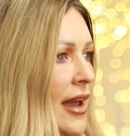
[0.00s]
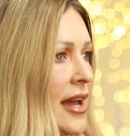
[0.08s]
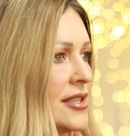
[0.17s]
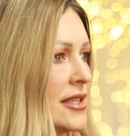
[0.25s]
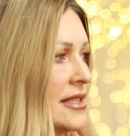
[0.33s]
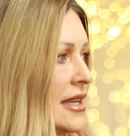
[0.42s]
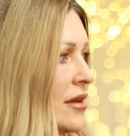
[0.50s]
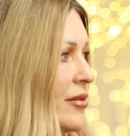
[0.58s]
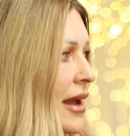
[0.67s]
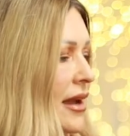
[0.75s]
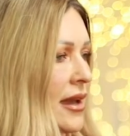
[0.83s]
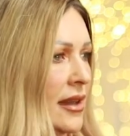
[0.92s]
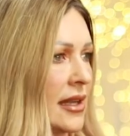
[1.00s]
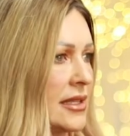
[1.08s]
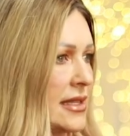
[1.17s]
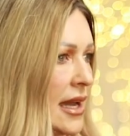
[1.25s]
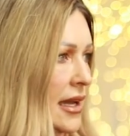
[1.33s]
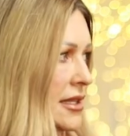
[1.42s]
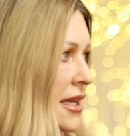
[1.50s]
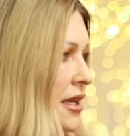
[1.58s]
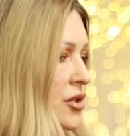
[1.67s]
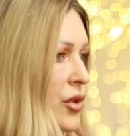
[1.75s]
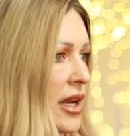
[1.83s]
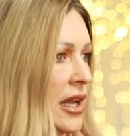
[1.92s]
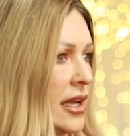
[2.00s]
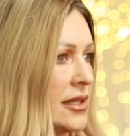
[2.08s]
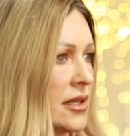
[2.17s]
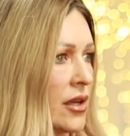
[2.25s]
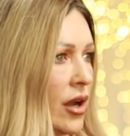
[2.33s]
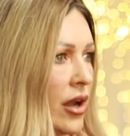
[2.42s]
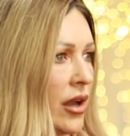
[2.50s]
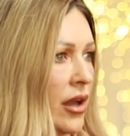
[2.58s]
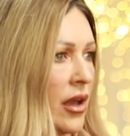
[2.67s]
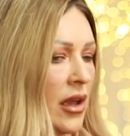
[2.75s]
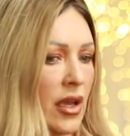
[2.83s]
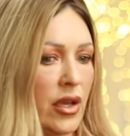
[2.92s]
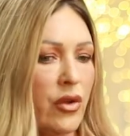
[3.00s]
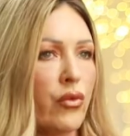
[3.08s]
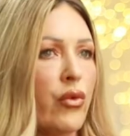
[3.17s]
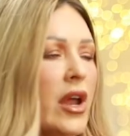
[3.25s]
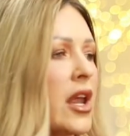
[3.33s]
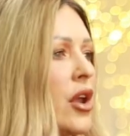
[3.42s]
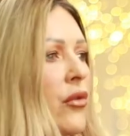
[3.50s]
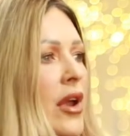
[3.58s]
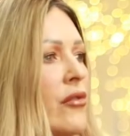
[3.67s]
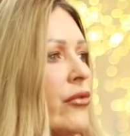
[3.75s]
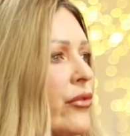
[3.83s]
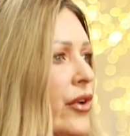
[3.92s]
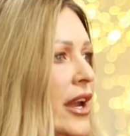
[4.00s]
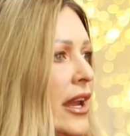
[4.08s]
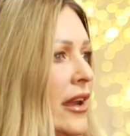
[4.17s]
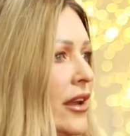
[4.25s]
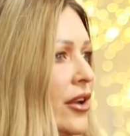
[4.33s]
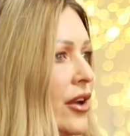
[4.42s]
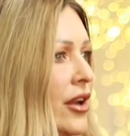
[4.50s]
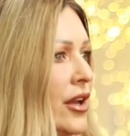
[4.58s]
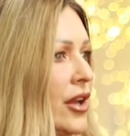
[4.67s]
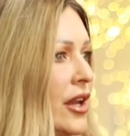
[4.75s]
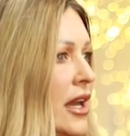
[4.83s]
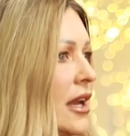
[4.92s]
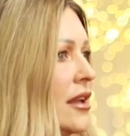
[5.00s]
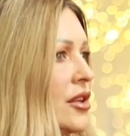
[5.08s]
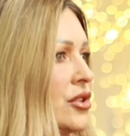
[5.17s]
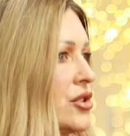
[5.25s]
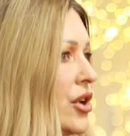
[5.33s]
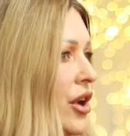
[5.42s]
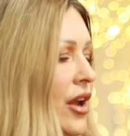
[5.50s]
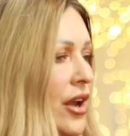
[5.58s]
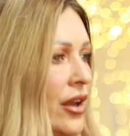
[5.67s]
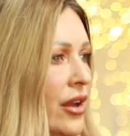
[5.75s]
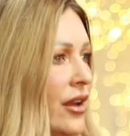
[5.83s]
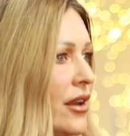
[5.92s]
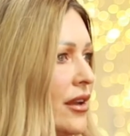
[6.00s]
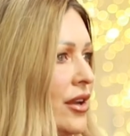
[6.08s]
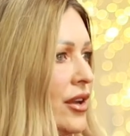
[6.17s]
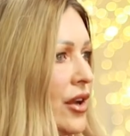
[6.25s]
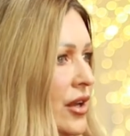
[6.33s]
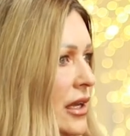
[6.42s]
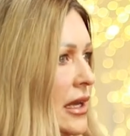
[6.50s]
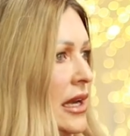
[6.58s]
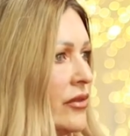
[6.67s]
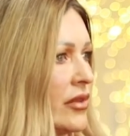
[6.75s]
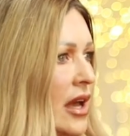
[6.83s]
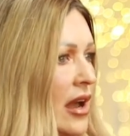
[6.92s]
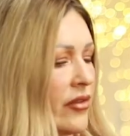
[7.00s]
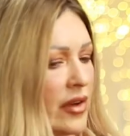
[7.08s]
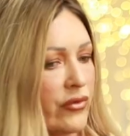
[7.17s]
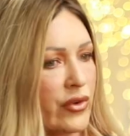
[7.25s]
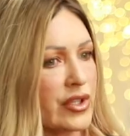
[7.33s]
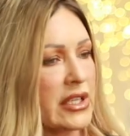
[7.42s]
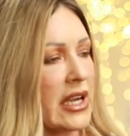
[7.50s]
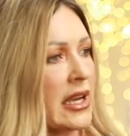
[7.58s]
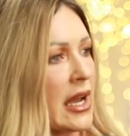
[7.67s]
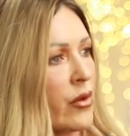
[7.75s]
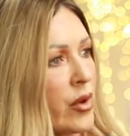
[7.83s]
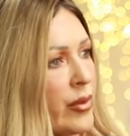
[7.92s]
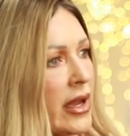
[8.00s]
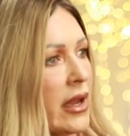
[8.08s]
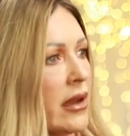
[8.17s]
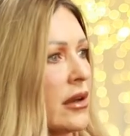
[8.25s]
as you said, back in the day, 10, 20 years ago, you're running around free, you know, you get in the dirt and, you know, you live life. Mm. Unfortunately, now we're being